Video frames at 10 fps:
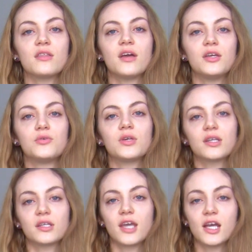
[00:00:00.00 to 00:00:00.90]
that you
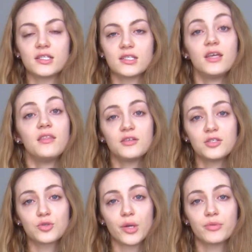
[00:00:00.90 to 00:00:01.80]
can get in the
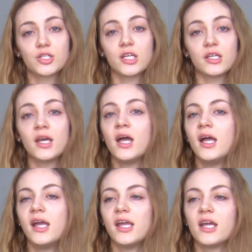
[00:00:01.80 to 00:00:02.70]
description.
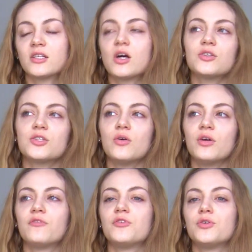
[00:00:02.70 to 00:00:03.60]
And also
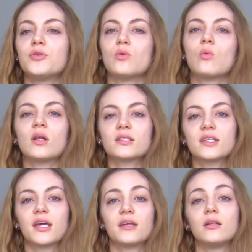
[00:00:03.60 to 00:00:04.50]
if you want to
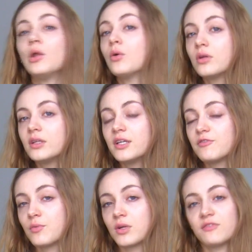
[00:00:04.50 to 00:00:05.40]
get it locally,
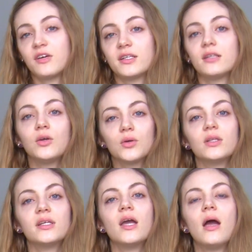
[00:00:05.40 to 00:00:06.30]
if you want to find it
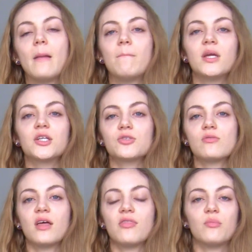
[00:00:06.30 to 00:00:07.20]
locally, make
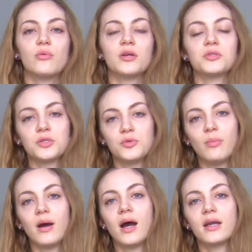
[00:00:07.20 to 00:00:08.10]
sure that the brand you
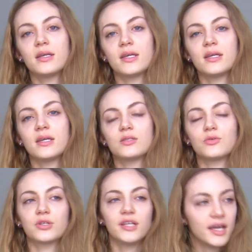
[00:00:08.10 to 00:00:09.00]
buy is
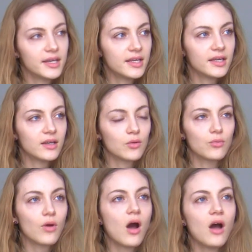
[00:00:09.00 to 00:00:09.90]
organic,
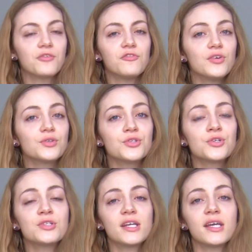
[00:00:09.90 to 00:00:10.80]
raw,
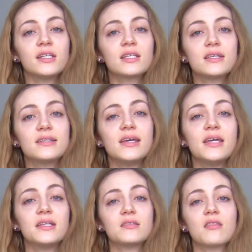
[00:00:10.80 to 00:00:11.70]
unfiltered, and
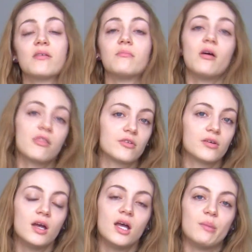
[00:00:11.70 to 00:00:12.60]
contains the
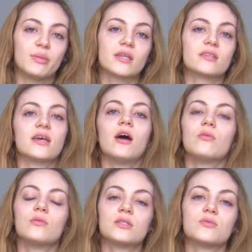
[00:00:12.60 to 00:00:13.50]
mother because
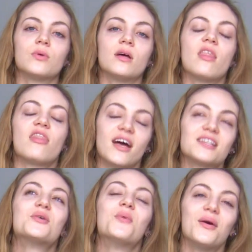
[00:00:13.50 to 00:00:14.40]
that's what,
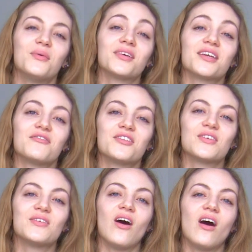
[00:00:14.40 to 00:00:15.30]
that's what will give
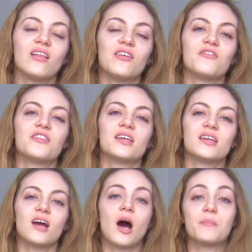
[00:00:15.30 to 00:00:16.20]
you all of
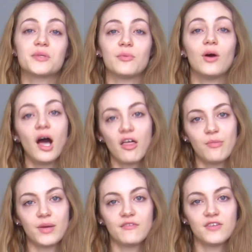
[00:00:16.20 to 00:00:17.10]
the optimal
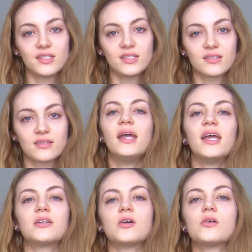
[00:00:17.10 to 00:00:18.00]
health benefits.
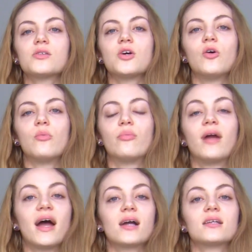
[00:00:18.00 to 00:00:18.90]
And also
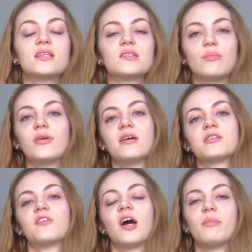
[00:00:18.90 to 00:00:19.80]
Bragg's is a
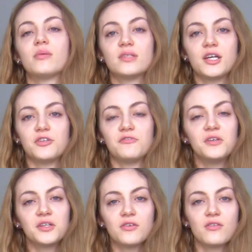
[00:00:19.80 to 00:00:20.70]
brand of apple cider
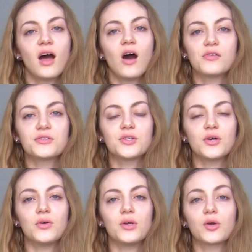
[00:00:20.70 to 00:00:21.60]
vinegar vinegar that
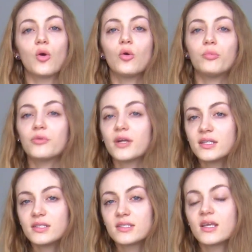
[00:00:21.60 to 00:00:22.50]
also
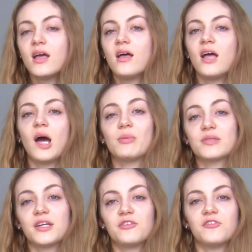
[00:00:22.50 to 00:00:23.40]
incorporates apple
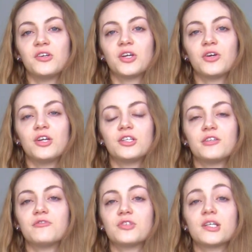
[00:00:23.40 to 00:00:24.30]
cider vinegar in
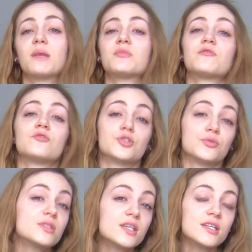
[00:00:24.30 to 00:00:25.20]
different types of
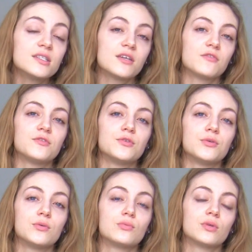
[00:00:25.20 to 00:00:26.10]
juices if
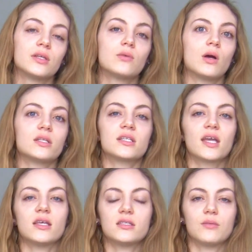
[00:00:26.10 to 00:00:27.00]
you really want to
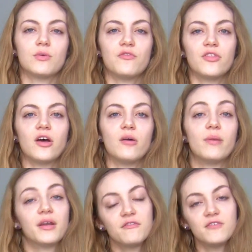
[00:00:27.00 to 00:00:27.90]
get some of the
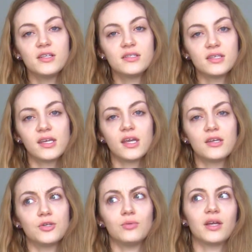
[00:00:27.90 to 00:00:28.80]
benefits
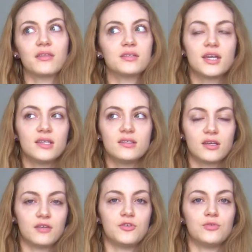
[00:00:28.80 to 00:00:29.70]
and don't like the
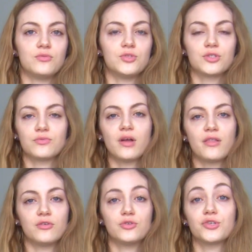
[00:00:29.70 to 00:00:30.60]
taste and if you just
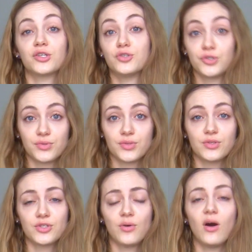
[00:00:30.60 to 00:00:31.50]
rather drink juice.
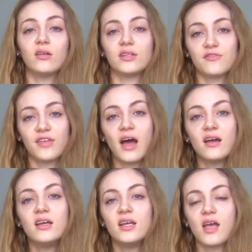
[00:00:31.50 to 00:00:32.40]
So I'll leave
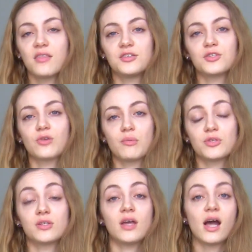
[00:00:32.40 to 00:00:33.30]
that in the
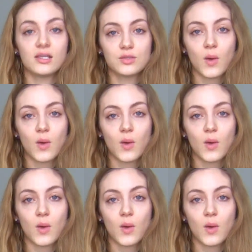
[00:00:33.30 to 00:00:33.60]
description as